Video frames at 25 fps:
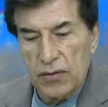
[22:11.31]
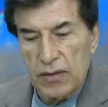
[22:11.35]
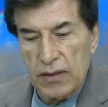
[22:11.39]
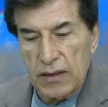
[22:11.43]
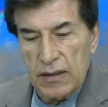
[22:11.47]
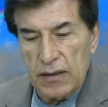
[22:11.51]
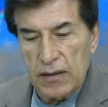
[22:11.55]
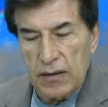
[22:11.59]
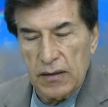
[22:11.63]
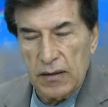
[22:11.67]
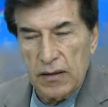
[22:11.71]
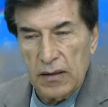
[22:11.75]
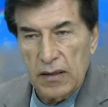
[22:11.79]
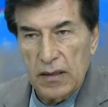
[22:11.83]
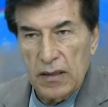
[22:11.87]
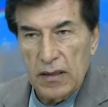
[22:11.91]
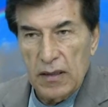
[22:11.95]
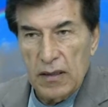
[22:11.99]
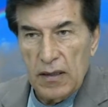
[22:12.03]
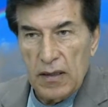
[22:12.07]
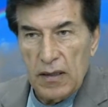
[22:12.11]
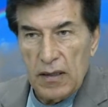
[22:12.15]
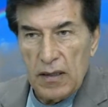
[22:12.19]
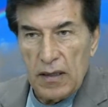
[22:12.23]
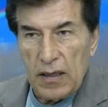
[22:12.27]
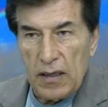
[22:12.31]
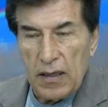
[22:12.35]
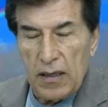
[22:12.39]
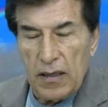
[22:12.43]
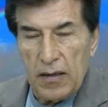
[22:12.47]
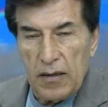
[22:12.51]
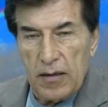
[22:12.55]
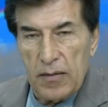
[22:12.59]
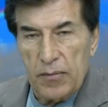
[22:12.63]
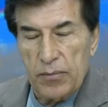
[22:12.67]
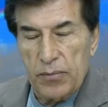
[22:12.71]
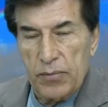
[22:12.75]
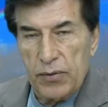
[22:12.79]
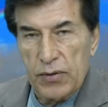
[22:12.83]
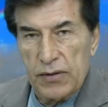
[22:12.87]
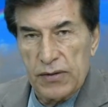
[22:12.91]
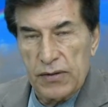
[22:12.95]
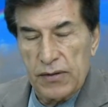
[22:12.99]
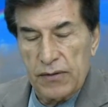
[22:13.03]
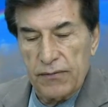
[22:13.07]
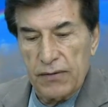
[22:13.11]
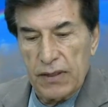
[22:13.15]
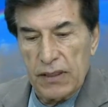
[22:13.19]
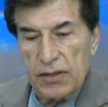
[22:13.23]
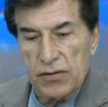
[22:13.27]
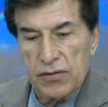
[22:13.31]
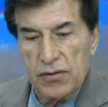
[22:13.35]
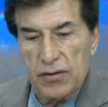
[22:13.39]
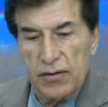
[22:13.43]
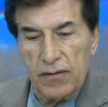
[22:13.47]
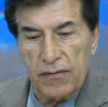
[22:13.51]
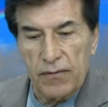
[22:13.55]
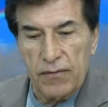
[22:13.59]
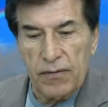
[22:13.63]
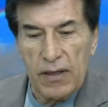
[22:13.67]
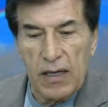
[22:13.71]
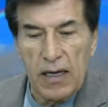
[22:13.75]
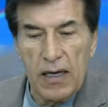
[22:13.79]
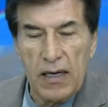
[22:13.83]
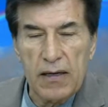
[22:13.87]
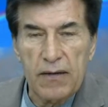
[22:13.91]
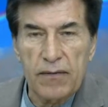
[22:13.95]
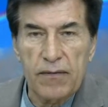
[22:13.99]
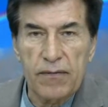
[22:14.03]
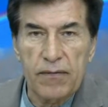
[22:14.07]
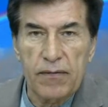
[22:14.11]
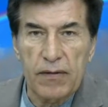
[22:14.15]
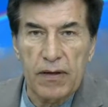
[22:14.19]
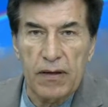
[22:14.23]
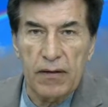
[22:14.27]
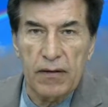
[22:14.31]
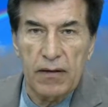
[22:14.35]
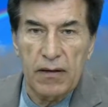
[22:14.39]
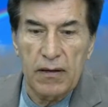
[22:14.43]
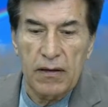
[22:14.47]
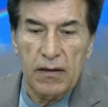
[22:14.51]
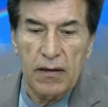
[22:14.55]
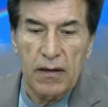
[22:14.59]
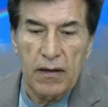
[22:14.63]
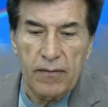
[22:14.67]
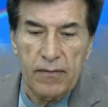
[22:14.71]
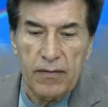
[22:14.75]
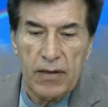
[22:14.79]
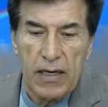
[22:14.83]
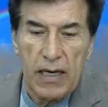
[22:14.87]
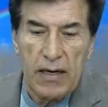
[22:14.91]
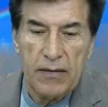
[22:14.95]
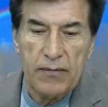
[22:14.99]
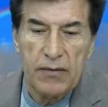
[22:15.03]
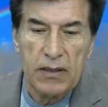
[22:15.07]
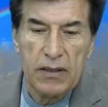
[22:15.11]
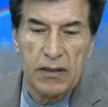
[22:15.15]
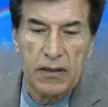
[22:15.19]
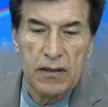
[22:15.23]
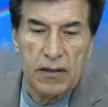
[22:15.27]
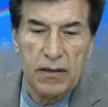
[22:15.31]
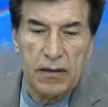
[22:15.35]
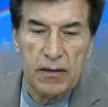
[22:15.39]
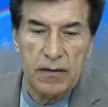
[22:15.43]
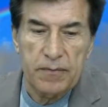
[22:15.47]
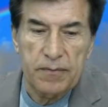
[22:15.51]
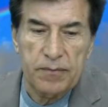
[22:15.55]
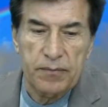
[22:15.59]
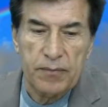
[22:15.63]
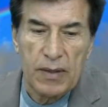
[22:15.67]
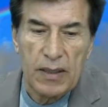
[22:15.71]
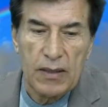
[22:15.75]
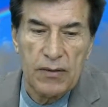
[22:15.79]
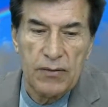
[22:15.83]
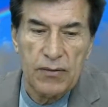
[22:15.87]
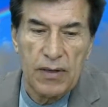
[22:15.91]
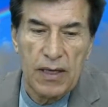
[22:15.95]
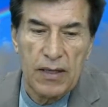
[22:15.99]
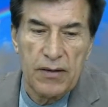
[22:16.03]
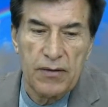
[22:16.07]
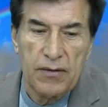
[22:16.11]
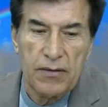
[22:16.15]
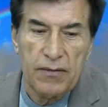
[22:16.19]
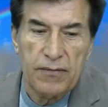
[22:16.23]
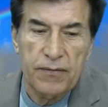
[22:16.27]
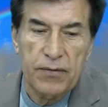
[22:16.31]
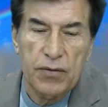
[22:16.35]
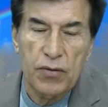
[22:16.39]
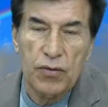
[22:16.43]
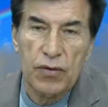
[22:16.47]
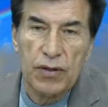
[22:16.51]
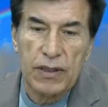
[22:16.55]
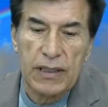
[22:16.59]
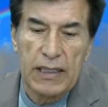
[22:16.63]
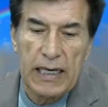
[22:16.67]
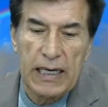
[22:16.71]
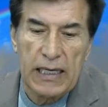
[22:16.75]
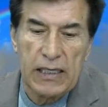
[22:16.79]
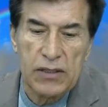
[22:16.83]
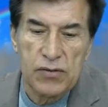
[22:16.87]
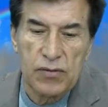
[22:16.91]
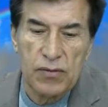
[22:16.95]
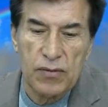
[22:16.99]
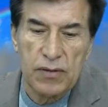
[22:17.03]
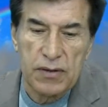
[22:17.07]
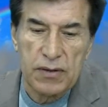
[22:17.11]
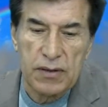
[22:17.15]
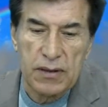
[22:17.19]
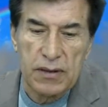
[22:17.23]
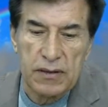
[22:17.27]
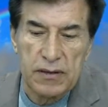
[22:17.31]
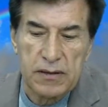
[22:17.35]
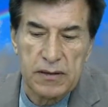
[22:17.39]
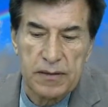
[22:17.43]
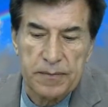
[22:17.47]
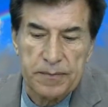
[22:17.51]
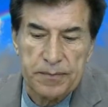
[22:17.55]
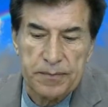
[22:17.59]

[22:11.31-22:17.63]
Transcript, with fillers: the uh, preservation of life and of having uh, rather fewer casualties.